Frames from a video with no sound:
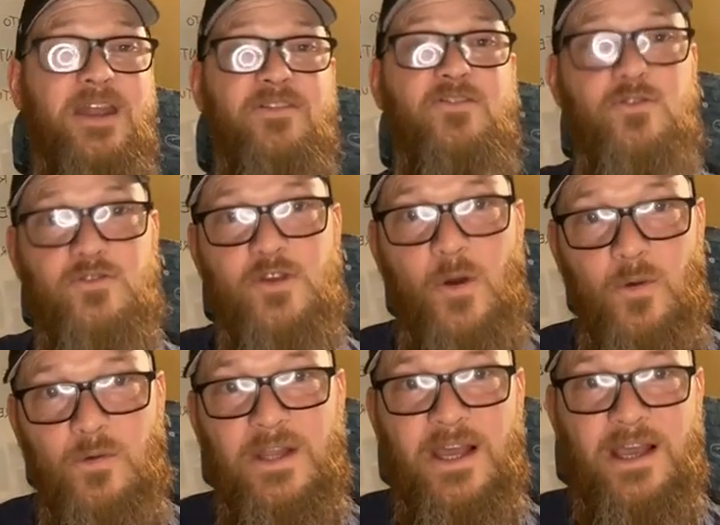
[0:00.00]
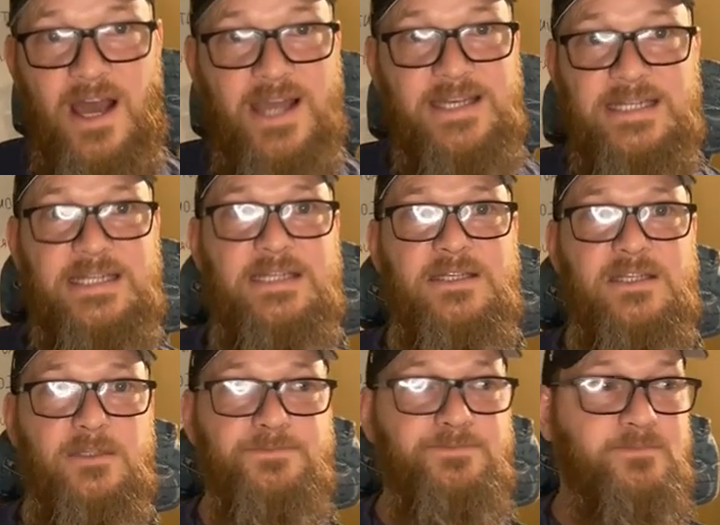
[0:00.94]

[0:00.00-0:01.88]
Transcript: But if you don't, like I didn't,